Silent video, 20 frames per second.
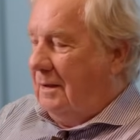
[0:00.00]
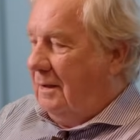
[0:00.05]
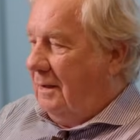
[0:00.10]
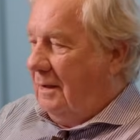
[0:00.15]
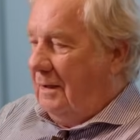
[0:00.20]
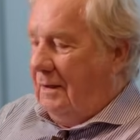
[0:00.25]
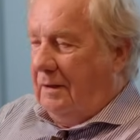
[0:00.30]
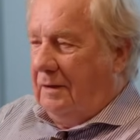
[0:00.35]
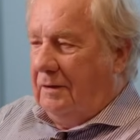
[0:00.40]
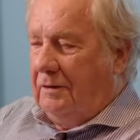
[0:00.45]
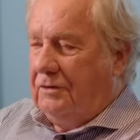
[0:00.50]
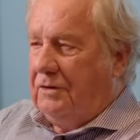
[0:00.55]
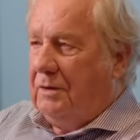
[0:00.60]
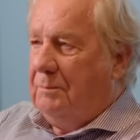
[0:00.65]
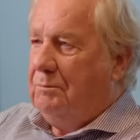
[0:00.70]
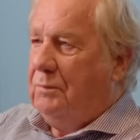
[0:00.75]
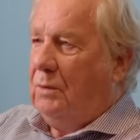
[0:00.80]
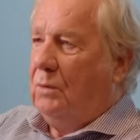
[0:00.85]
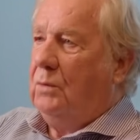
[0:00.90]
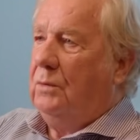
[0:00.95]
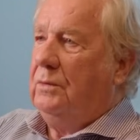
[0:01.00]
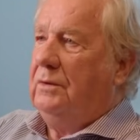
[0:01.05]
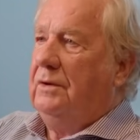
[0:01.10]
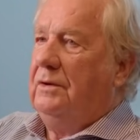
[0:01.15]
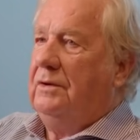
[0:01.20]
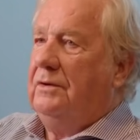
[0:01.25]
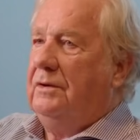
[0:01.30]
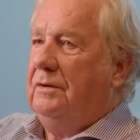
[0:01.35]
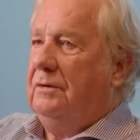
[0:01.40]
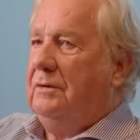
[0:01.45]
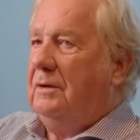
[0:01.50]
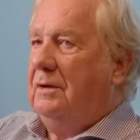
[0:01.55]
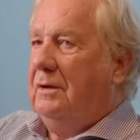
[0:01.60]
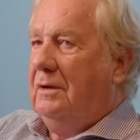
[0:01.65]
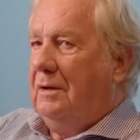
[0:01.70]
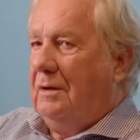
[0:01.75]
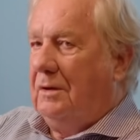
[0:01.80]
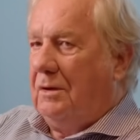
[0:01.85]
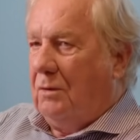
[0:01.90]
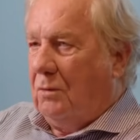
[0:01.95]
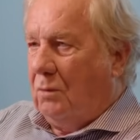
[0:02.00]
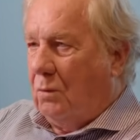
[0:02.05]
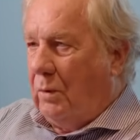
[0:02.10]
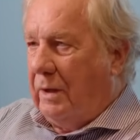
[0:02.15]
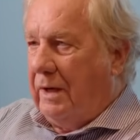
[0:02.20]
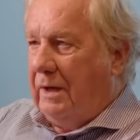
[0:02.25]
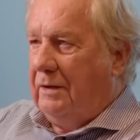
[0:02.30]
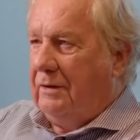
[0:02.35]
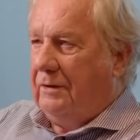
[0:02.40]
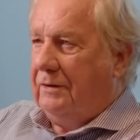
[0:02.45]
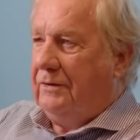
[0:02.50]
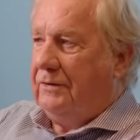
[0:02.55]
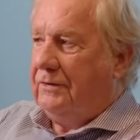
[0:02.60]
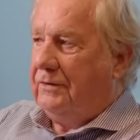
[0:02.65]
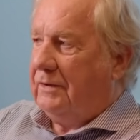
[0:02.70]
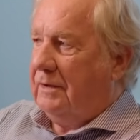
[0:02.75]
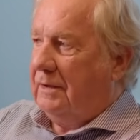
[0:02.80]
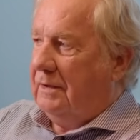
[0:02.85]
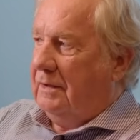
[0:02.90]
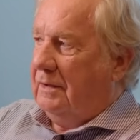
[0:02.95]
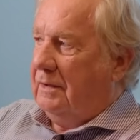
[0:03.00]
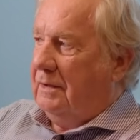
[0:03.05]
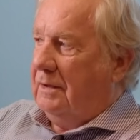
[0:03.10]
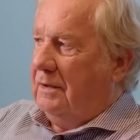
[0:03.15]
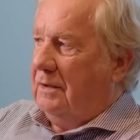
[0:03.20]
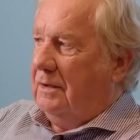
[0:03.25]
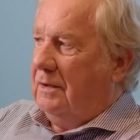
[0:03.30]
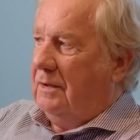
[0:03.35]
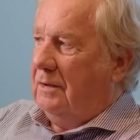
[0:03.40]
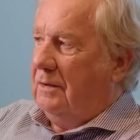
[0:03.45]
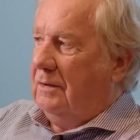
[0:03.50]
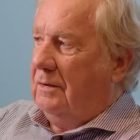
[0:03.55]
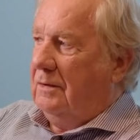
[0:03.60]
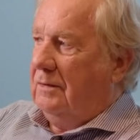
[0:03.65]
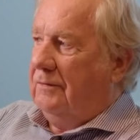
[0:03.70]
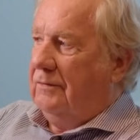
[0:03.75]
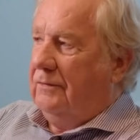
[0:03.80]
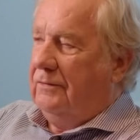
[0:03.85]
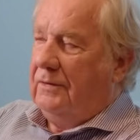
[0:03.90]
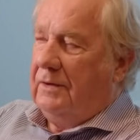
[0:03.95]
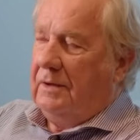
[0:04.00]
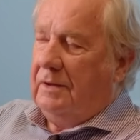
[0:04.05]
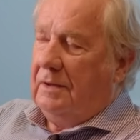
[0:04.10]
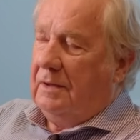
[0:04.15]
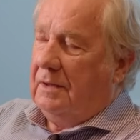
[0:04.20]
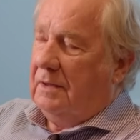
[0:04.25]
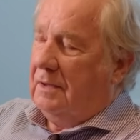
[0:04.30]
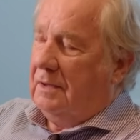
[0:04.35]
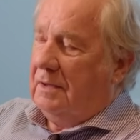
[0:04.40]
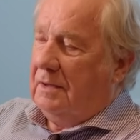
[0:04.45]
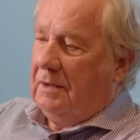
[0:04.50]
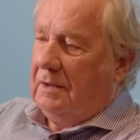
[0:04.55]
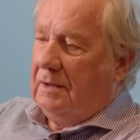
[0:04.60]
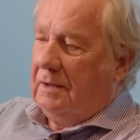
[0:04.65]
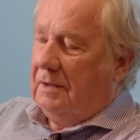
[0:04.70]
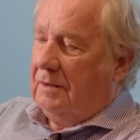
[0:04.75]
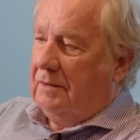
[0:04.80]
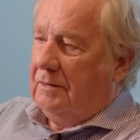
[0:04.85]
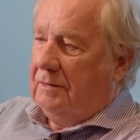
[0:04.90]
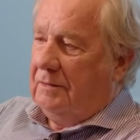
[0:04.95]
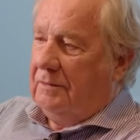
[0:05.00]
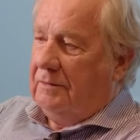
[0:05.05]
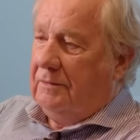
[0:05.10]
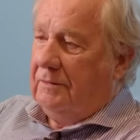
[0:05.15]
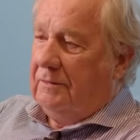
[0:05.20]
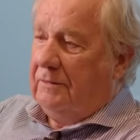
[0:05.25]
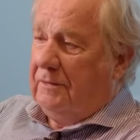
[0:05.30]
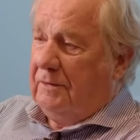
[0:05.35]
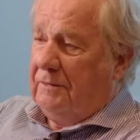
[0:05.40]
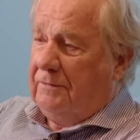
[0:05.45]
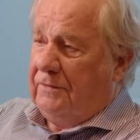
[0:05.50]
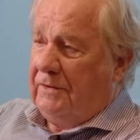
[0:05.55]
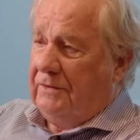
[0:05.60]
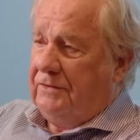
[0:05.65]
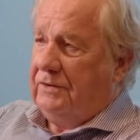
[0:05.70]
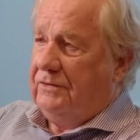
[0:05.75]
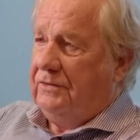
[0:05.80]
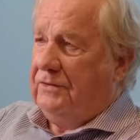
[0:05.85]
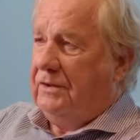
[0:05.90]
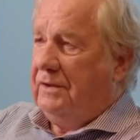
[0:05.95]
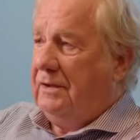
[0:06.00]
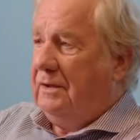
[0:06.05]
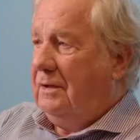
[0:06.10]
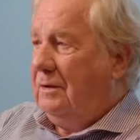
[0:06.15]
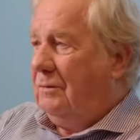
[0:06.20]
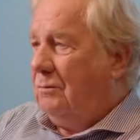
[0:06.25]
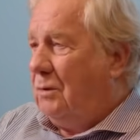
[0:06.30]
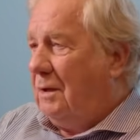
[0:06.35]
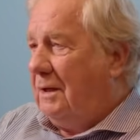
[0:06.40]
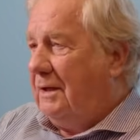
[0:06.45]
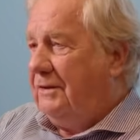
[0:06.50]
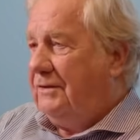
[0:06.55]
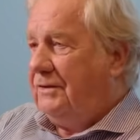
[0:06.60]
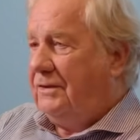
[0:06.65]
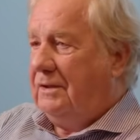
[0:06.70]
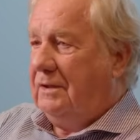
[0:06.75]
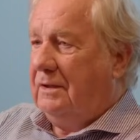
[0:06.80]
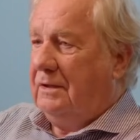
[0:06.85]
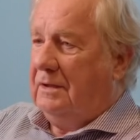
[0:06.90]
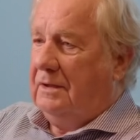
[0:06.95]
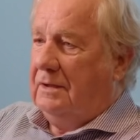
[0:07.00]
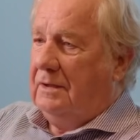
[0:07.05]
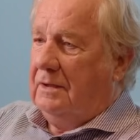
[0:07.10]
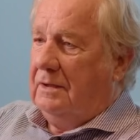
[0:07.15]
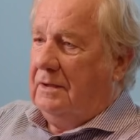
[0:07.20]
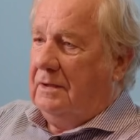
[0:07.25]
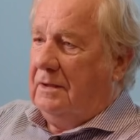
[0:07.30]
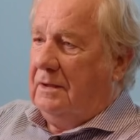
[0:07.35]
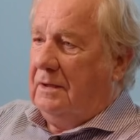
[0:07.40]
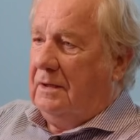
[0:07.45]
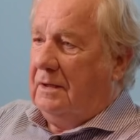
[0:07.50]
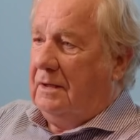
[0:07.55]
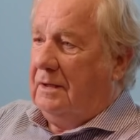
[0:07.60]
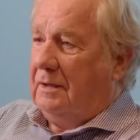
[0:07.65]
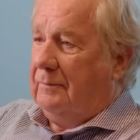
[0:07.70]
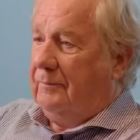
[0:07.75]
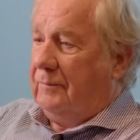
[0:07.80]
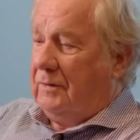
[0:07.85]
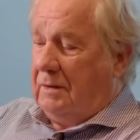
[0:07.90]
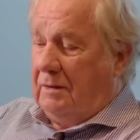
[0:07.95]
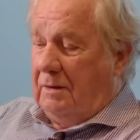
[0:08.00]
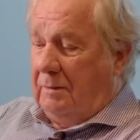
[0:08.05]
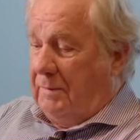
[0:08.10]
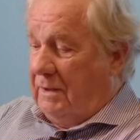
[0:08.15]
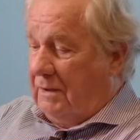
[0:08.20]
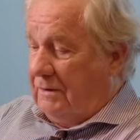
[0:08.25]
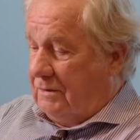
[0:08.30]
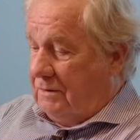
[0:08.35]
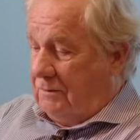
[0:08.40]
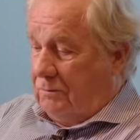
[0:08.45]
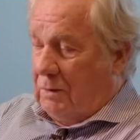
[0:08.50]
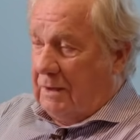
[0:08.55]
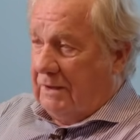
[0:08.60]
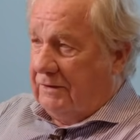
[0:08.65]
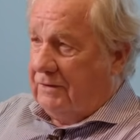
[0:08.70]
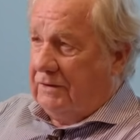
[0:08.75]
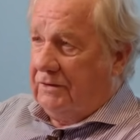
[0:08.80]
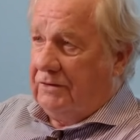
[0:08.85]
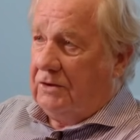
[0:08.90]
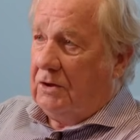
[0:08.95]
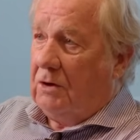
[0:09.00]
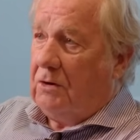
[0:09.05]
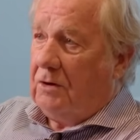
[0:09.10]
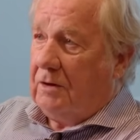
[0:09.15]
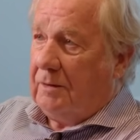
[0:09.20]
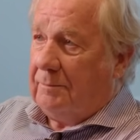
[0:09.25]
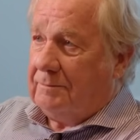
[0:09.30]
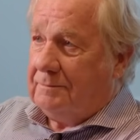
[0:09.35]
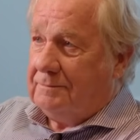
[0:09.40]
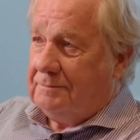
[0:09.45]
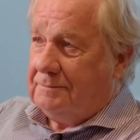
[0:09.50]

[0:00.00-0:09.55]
And it's important that the awareness of efficiency, waste, and the biggest waste is time.